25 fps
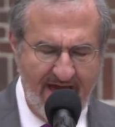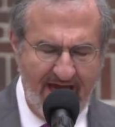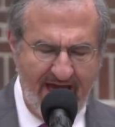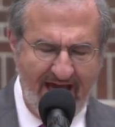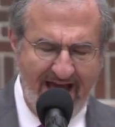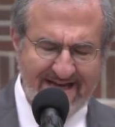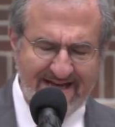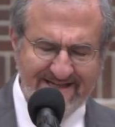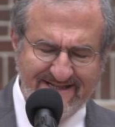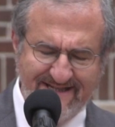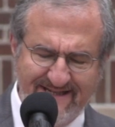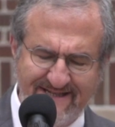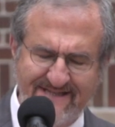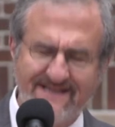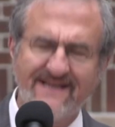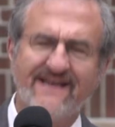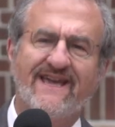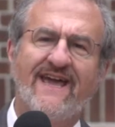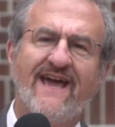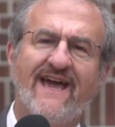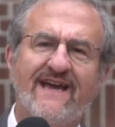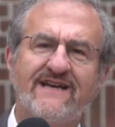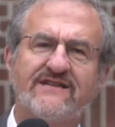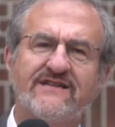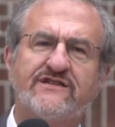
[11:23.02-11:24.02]
as is the
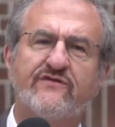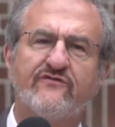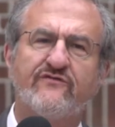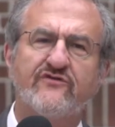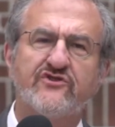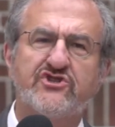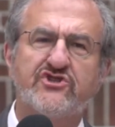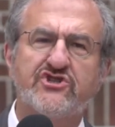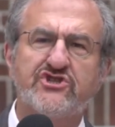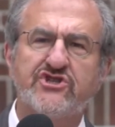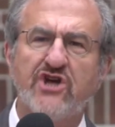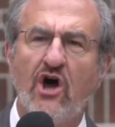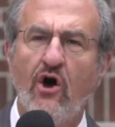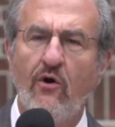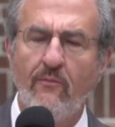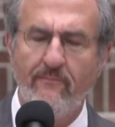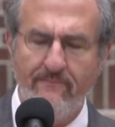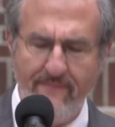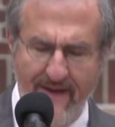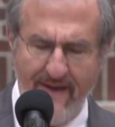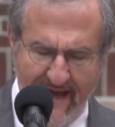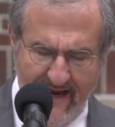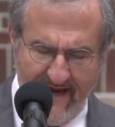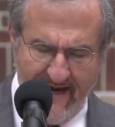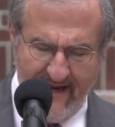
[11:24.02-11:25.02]
case for so
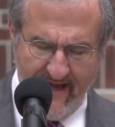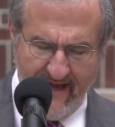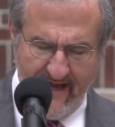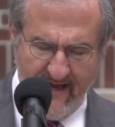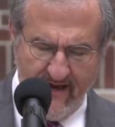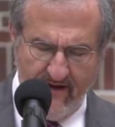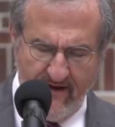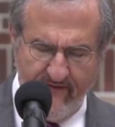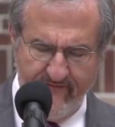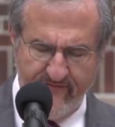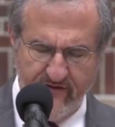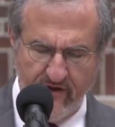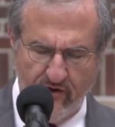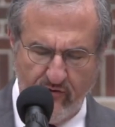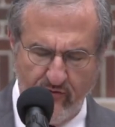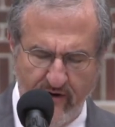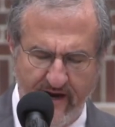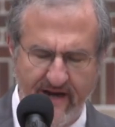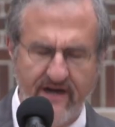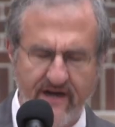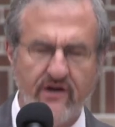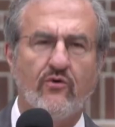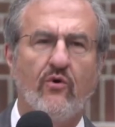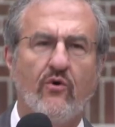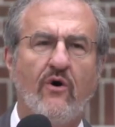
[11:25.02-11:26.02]
many of the
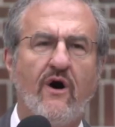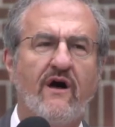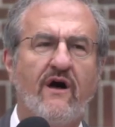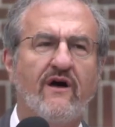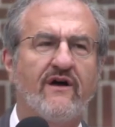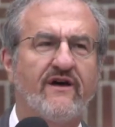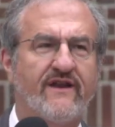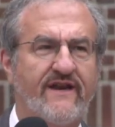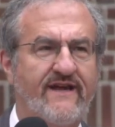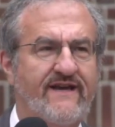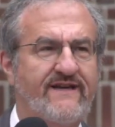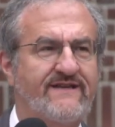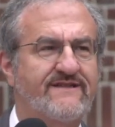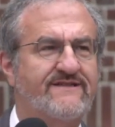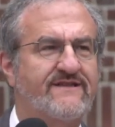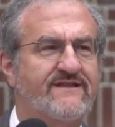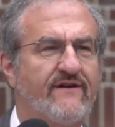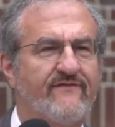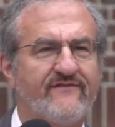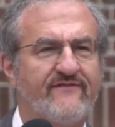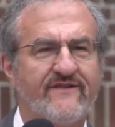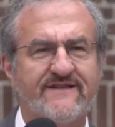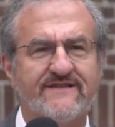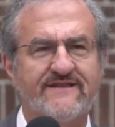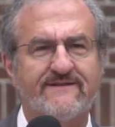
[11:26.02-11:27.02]
great qualities
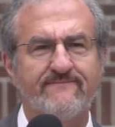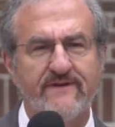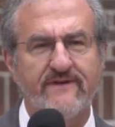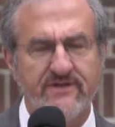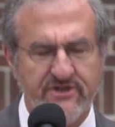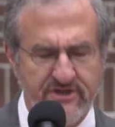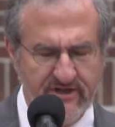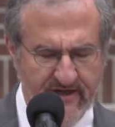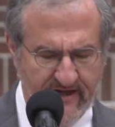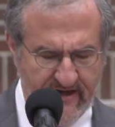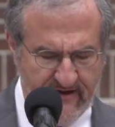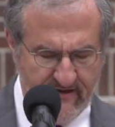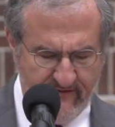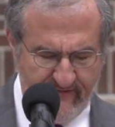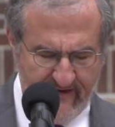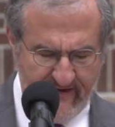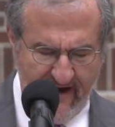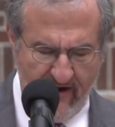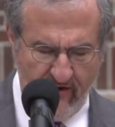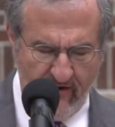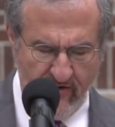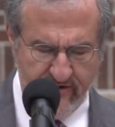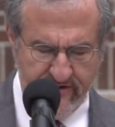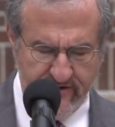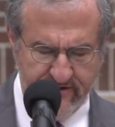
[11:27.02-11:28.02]
of this Michigan of
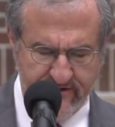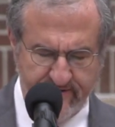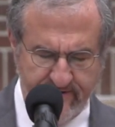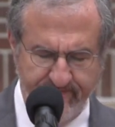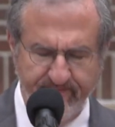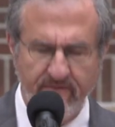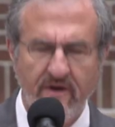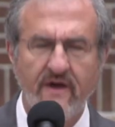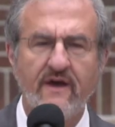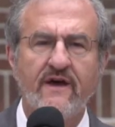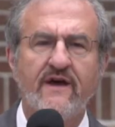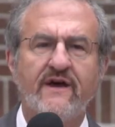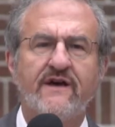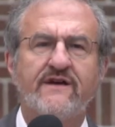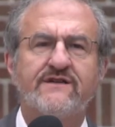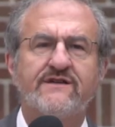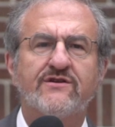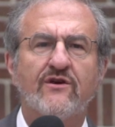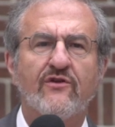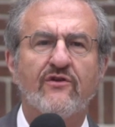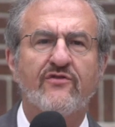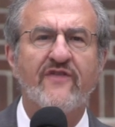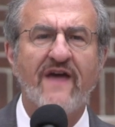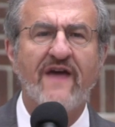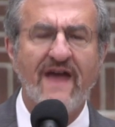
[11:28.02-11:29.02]
ours.
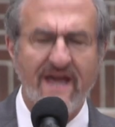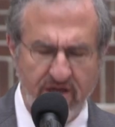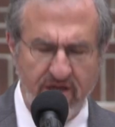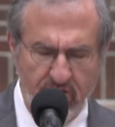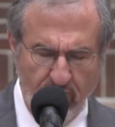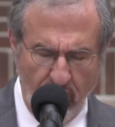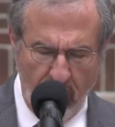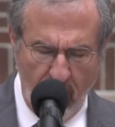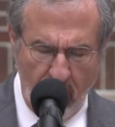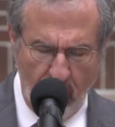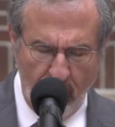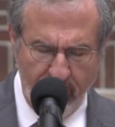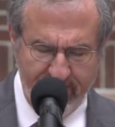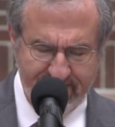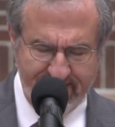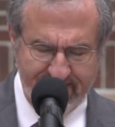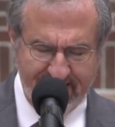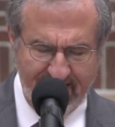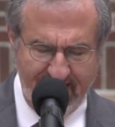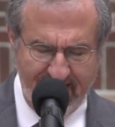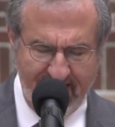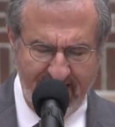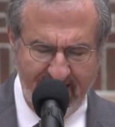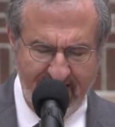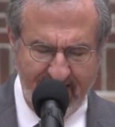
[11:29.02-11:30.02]
So thank you all
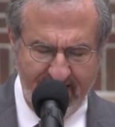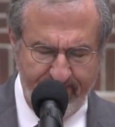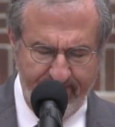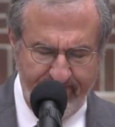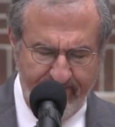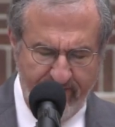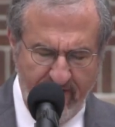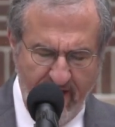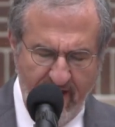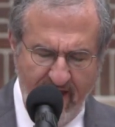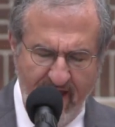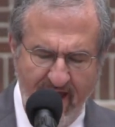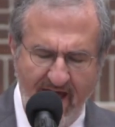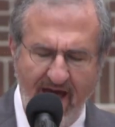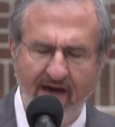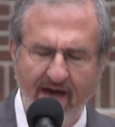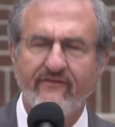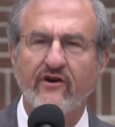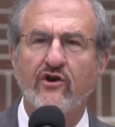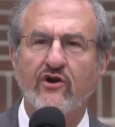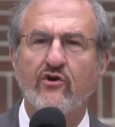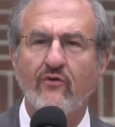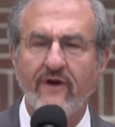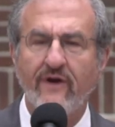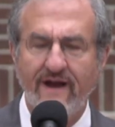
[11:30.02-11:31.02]
once again.
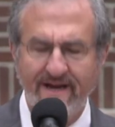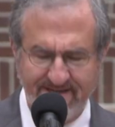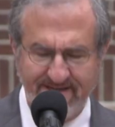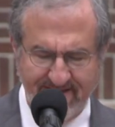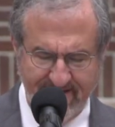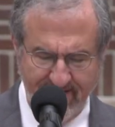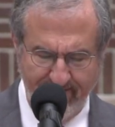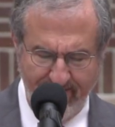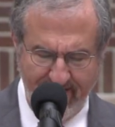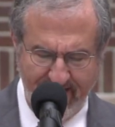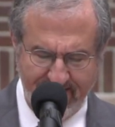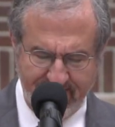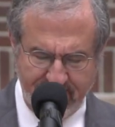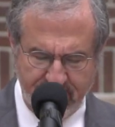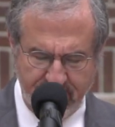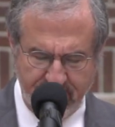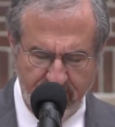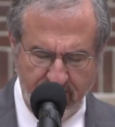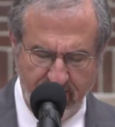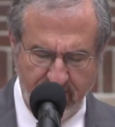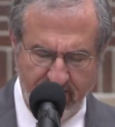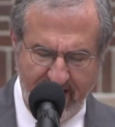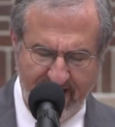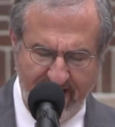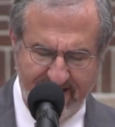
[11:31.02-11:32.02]
Have a great
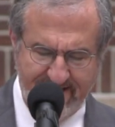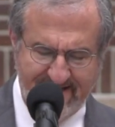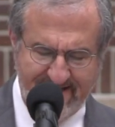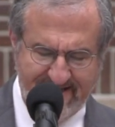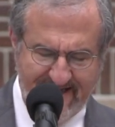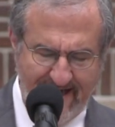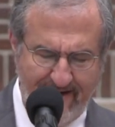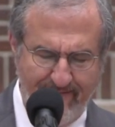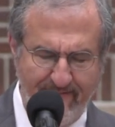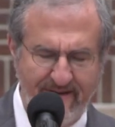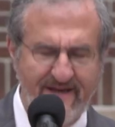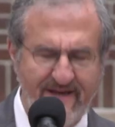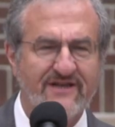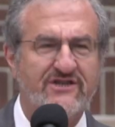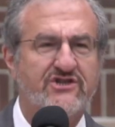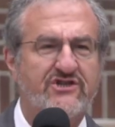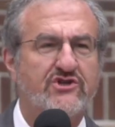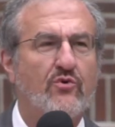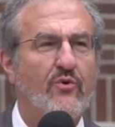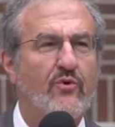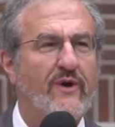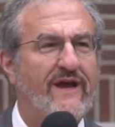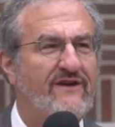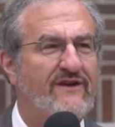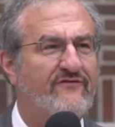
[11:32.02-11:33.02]
semester, and send me a
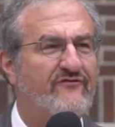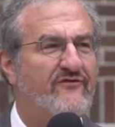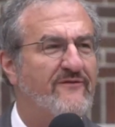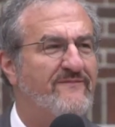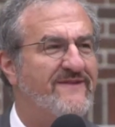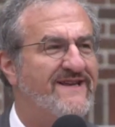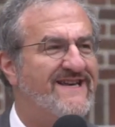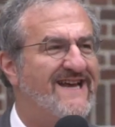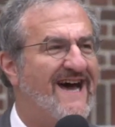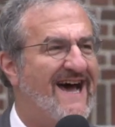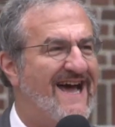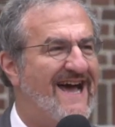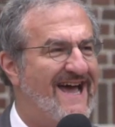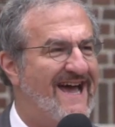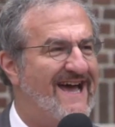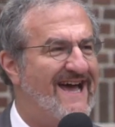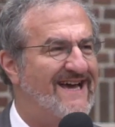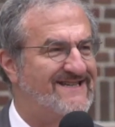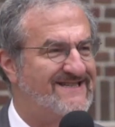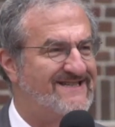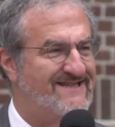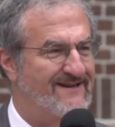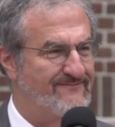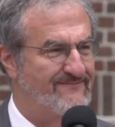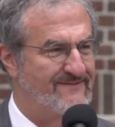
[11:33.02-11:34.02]
tweet from the
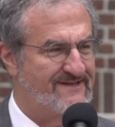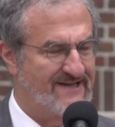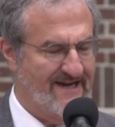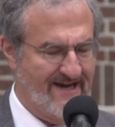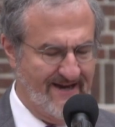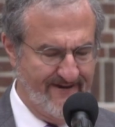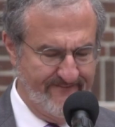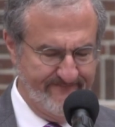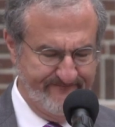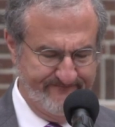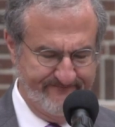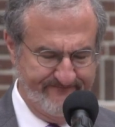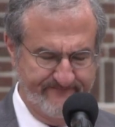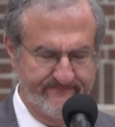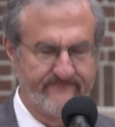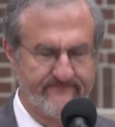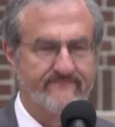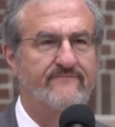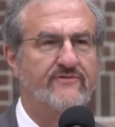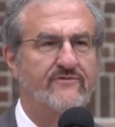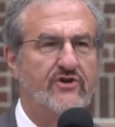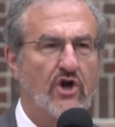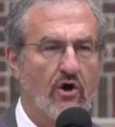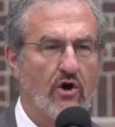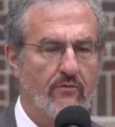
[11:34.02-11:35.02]
Diag sometime.
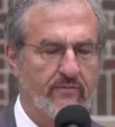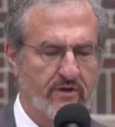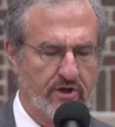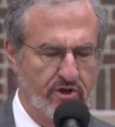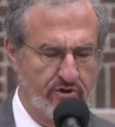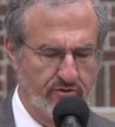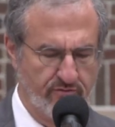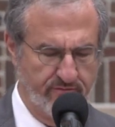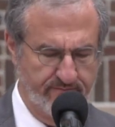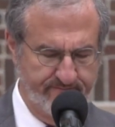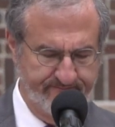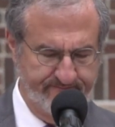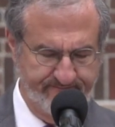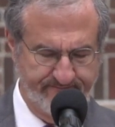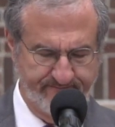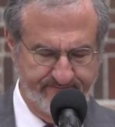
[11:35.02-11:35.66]
Go Blue.